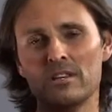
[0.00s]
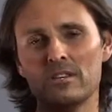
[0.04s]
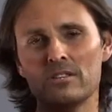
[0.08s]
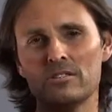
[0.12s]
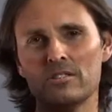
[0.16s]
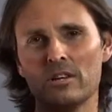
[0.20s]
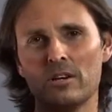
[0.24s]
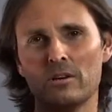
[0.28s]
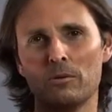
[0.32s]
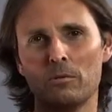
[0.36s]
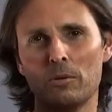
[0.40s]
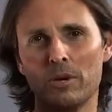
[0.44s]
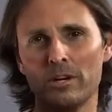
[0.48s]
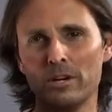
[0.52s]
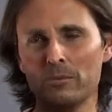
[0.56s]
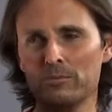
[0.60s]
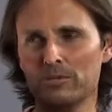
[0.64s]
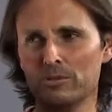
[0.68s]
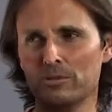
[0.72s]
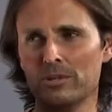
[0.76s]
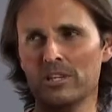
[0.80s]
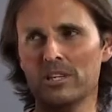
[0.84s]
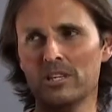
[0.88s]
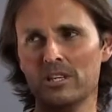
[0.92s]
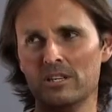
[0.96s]
So what I'm
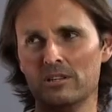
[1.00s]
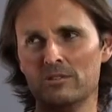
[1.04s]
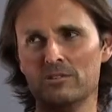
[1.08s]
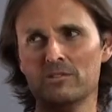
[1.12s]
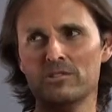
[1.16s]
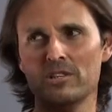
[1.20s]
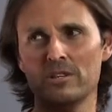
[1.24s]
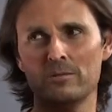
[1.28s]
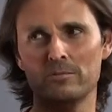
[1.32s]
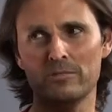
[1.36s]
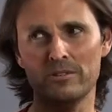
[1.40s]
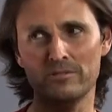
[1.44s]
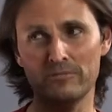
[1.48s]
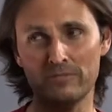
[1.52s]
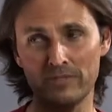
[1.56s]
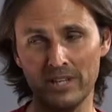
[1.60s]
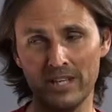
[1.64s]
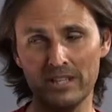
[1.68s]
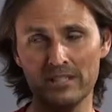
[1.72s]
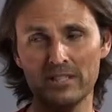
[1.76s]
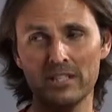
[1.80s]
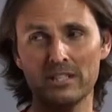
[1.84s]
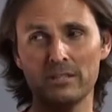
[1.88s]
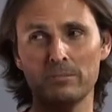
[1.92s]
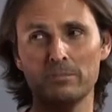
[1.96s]
doing here is I'm
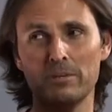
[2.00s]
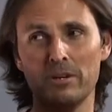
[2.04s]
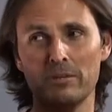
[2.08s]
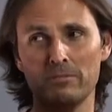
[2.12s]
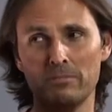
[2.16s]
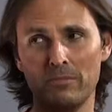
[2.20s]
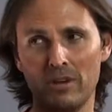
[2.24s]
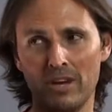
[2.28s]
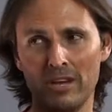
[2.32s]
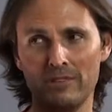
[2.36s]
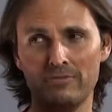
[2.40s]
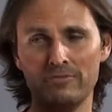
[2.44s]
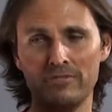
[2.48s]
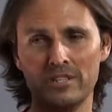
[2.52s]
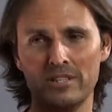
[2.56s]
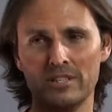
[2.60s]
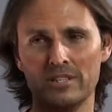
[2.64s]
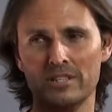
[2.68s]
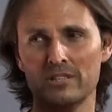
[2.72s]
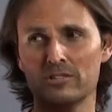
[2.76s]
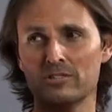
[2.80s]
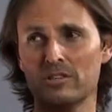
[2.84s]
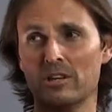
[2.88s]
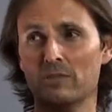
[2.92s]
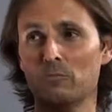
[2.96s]
reflecting upon my
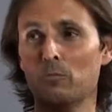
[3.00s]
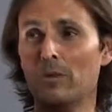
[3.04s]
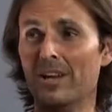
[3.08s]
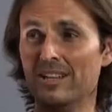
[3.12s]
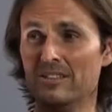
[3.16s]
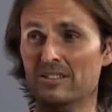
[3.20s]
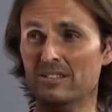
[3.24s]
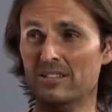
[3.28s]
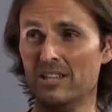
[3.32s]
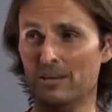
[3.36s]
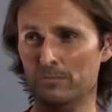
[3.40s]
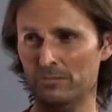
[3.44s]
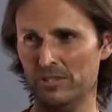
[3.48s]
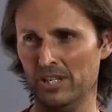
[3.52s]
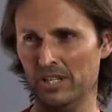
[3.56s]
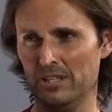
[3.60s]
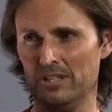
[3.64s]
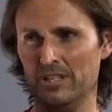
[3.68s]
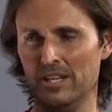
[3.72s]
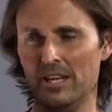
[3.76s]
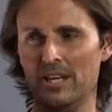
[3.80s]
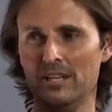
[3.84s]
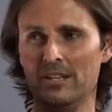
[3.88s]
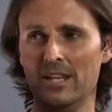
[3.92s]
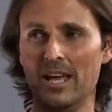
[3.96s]
feelings on one subject,
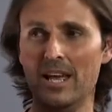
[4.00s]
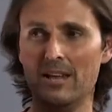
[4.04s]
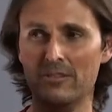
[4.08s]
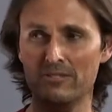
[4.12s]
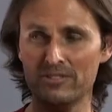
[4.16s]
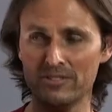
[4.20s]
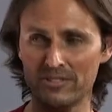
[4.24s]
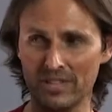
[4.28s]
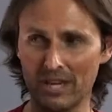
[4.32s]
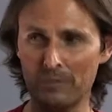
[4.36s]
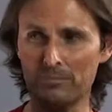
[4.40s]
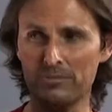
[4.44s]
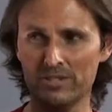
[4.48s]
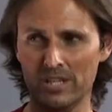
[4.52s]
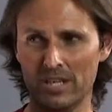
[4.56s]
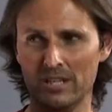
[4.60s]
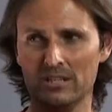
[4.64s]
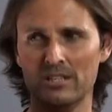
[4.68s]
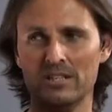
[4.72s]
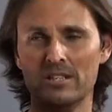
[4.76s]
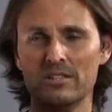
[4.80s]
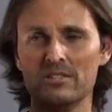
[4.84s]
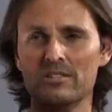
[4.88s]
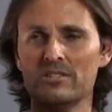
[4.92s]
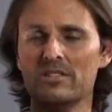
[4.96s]
and that
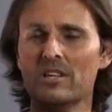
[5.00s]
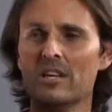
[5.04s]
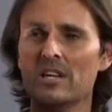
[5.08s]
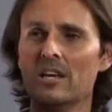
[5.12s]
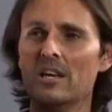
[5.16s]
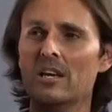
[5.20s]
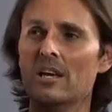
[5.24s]
subject is,